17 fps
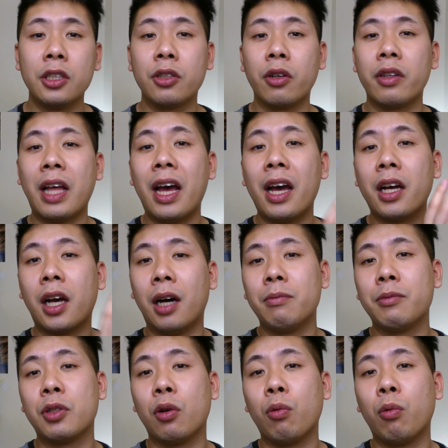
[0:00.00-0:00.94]
So that
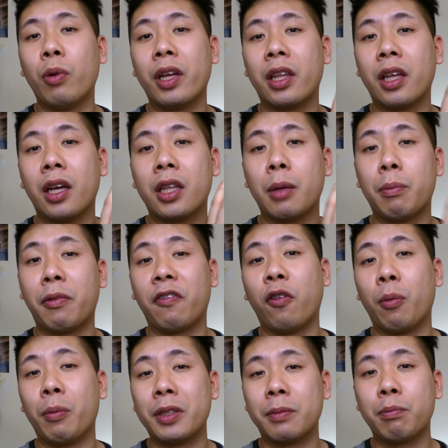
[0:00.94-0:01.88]
comes with the
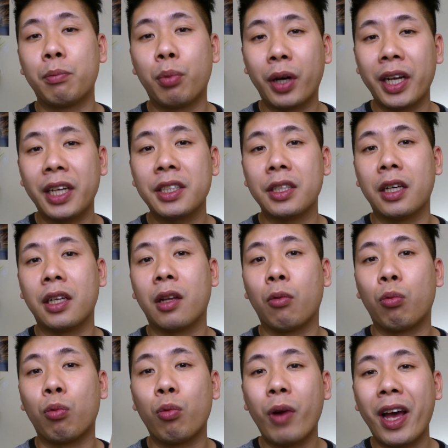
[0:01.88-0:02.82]
performance brakes, the
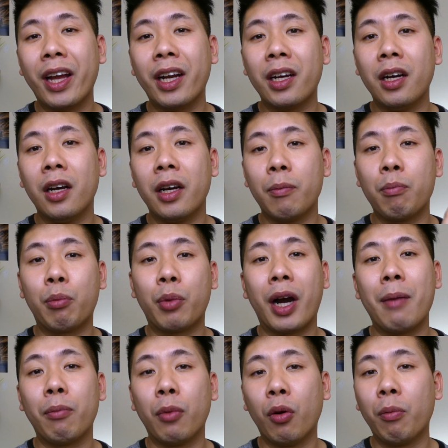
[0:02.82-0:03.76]
red
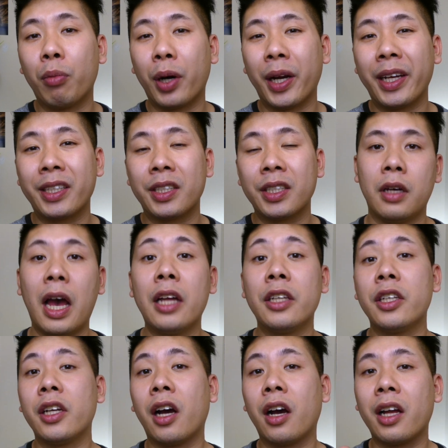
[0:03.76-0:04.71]
Brembo brakes,
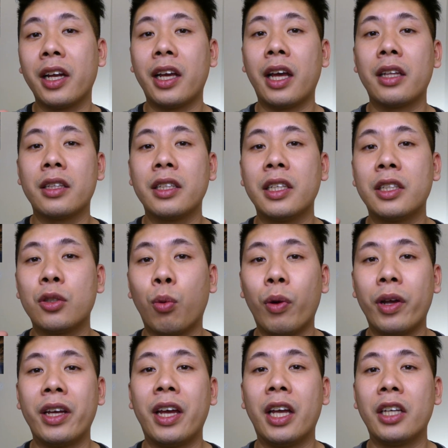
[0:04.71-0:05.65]
and you're not going to get the
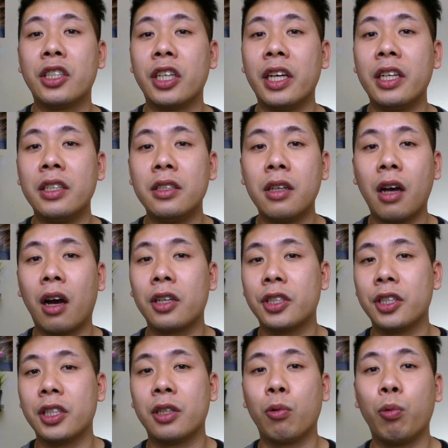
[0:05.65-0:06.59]
20 inch
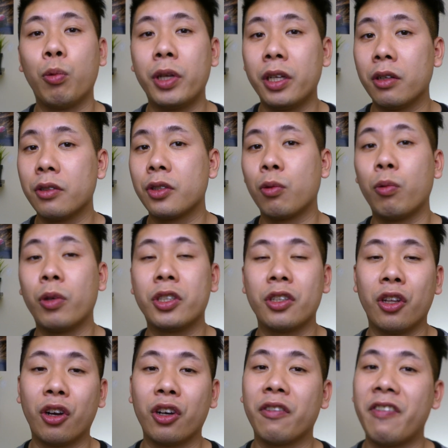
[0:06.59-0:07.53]
induction wheels with which
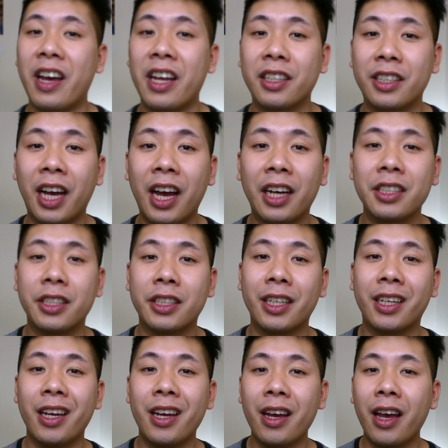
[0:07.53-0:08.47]
look
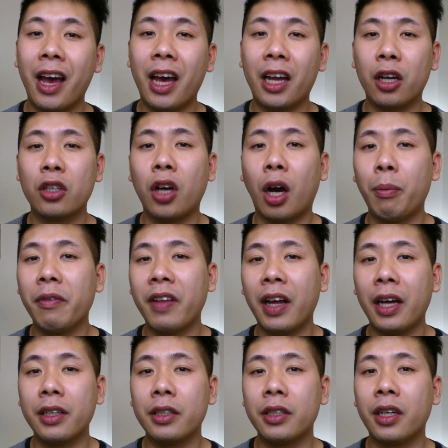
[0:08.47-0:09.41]
fantastic. And on top of
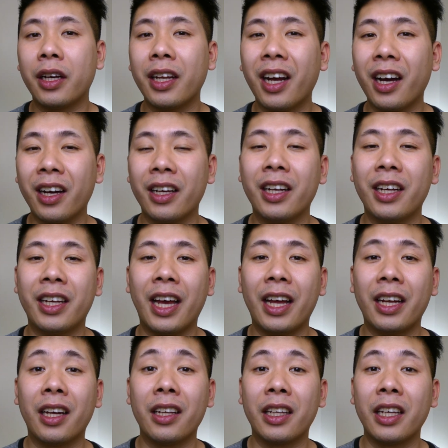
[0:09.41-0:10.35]
that, you're not going to
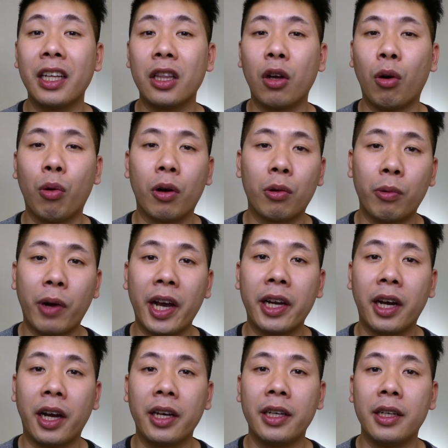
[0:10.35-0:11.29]
get the lower
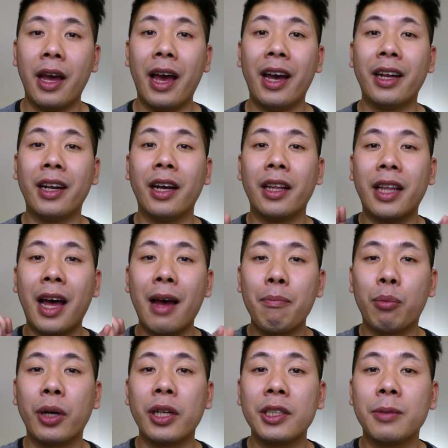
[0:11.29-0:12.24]
ride height. And
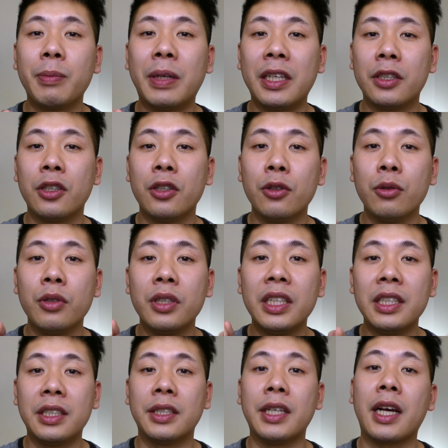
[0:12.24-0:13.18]
that brings me to
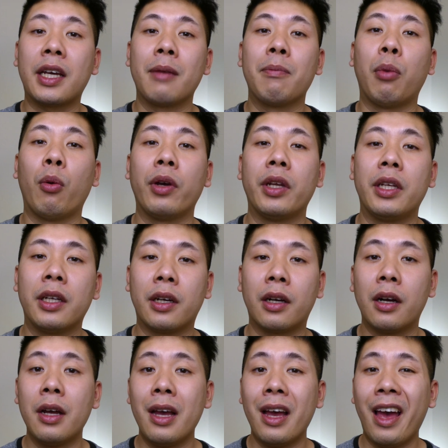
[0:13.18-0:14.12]
the second point
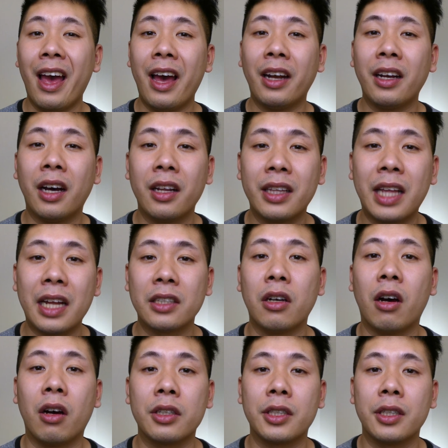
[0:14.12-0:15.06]
here, and that
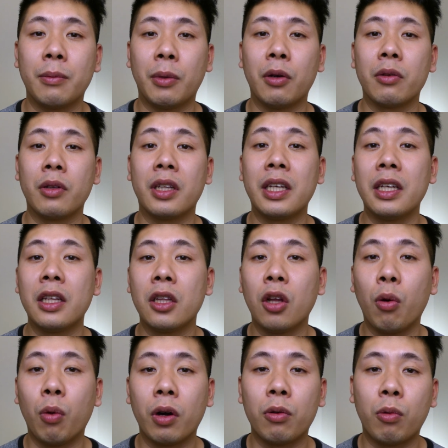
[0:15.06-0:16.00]
talks about the
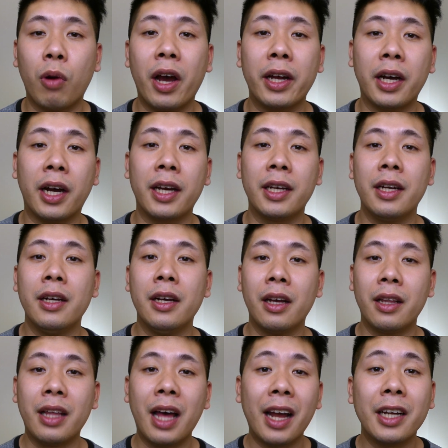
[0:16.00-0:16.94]
lower ride height.
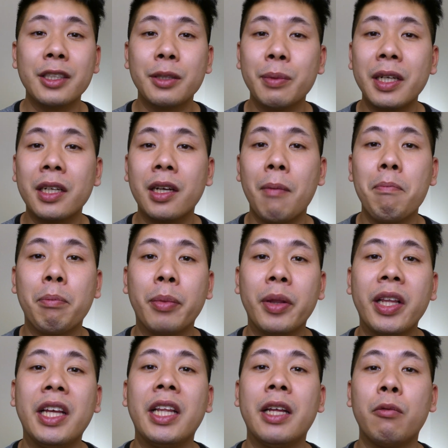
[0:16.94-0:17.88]
That has been
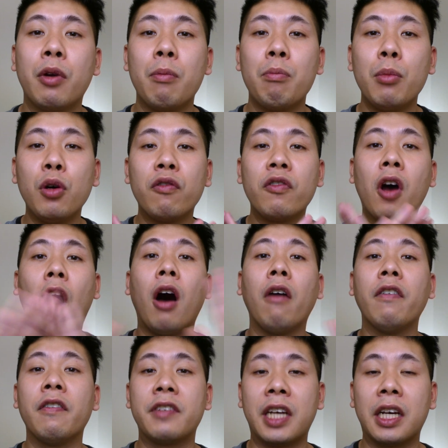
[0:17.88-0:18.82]
completely removed
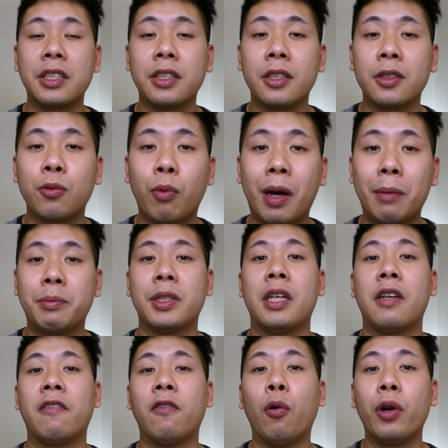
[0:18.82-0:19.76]
off of Tesla's
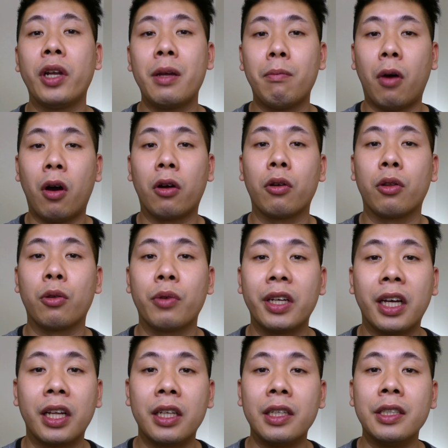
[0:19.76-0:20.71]
website for the Model
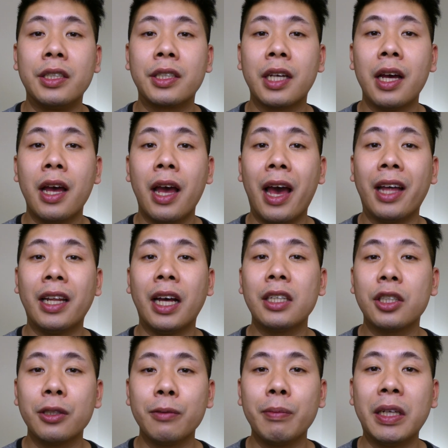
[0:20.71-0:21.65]
3 at least. And
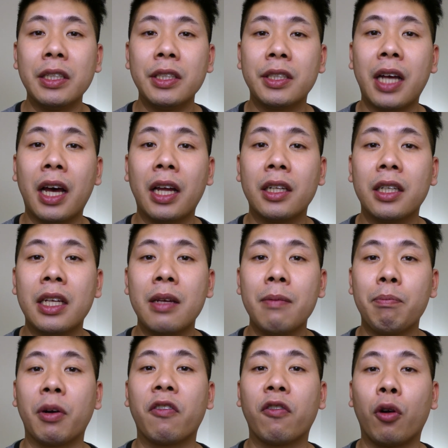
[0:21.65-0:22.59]
that just means that the
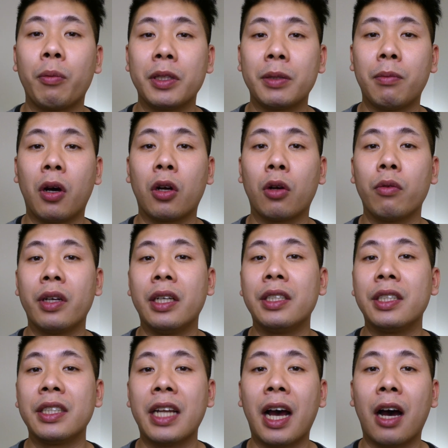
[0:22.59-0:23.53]
performance model
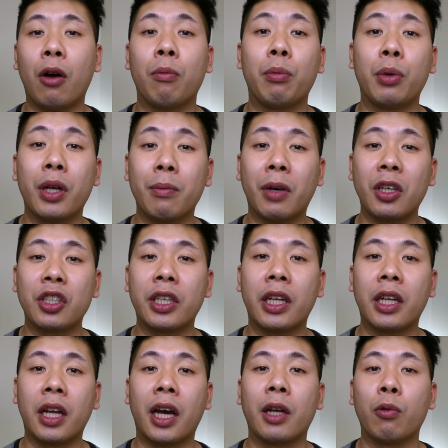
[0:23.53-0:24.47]
is now pretty much
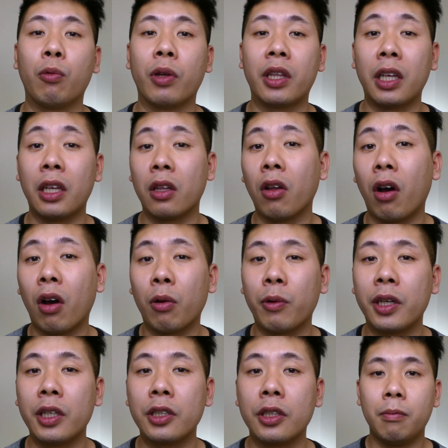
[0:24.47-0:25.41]
in line with the long
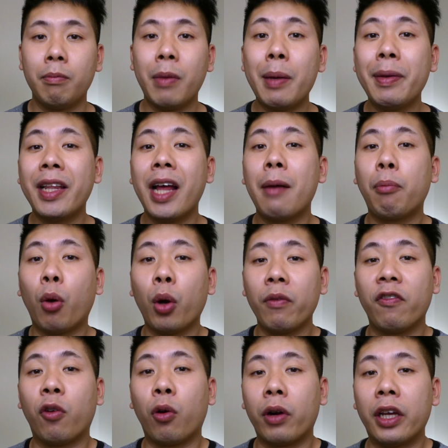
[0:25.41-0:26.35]
range. Maybe that
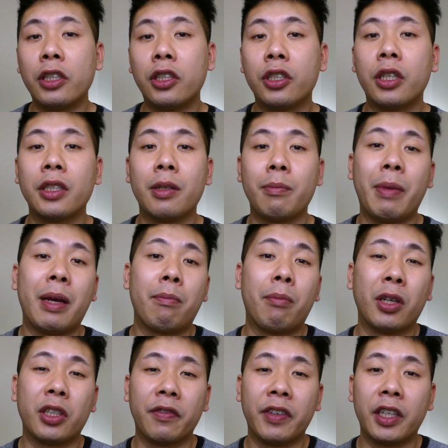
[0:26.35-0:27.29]
0.4 inch doesn't make
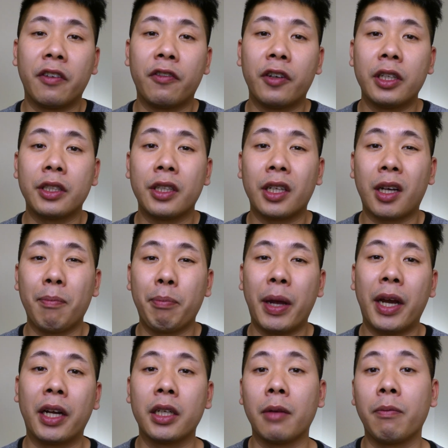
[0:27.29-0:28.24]
much of a difference
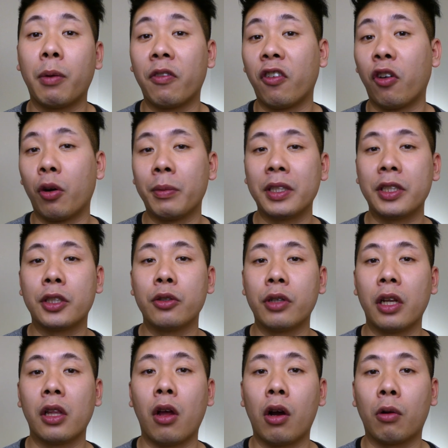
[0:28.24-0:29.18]
compared to performance to
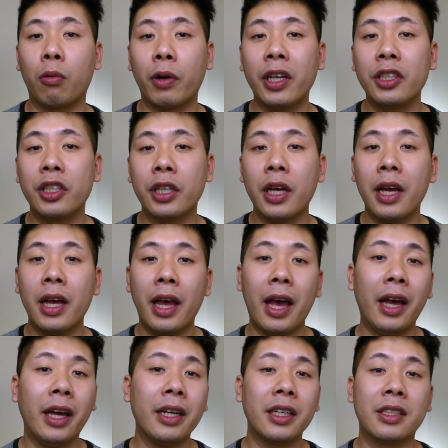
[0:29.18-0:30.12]
the long range,
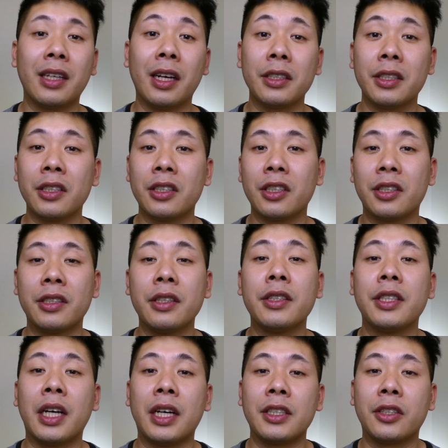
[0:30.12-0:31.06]
and Tesla just
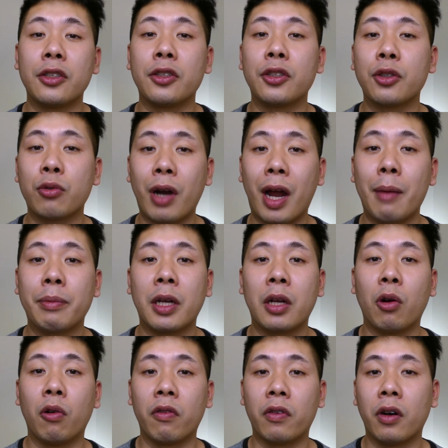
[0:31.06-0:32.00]
decides to scrap
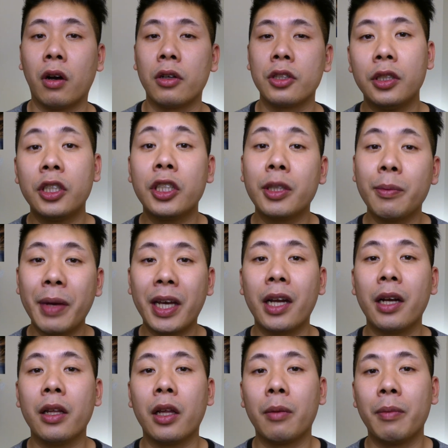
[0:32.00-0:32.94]
that overall just to make
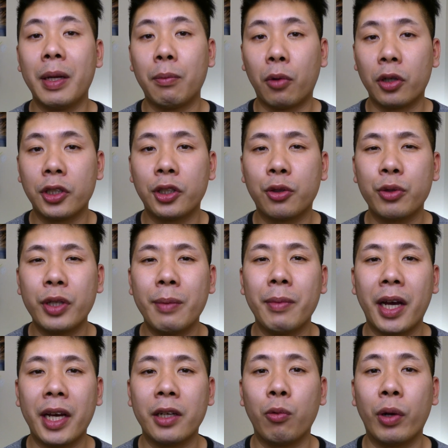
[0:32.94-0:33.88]
it a little bit more
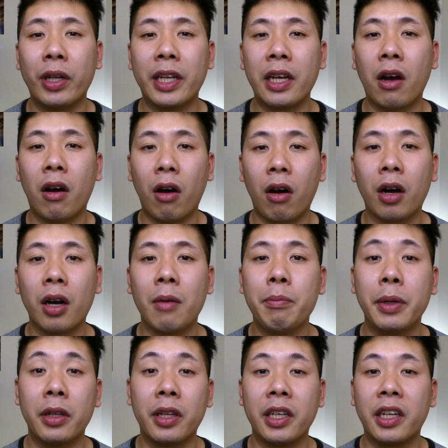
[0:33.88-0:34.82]
streamlined when they are
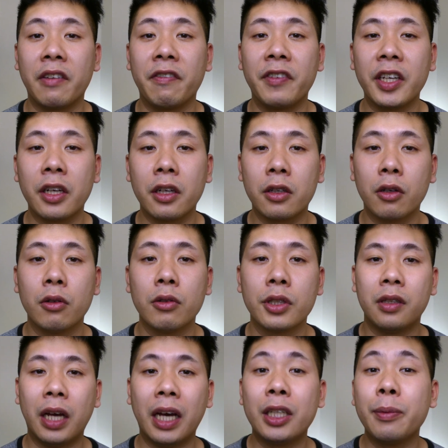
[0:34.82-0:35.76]
building their
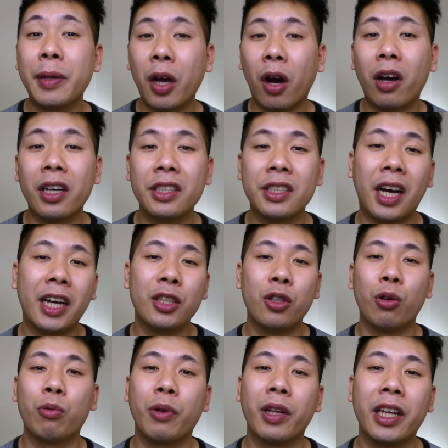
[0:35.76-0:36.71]
vehicles. And to be honest, I
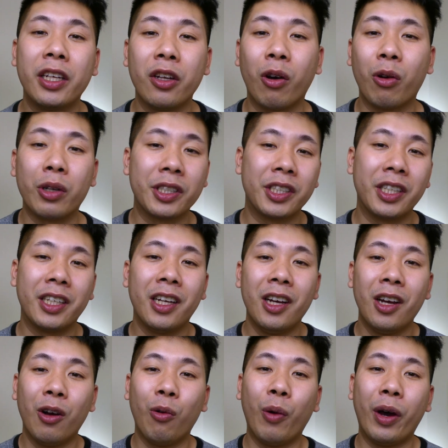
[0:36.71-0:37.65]
don't really notice notice it
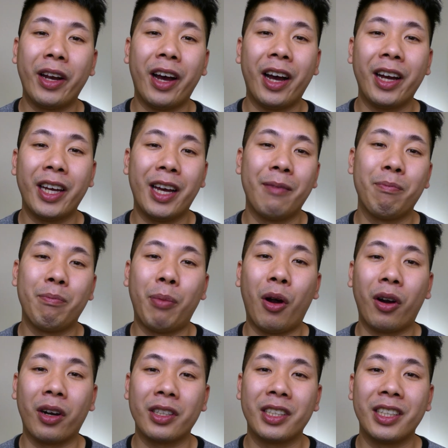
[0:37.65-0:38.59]
when I am
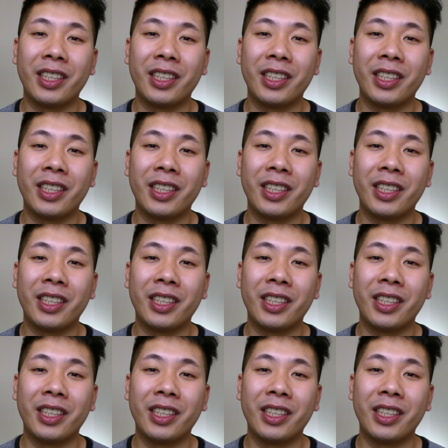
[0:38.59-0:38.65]
parked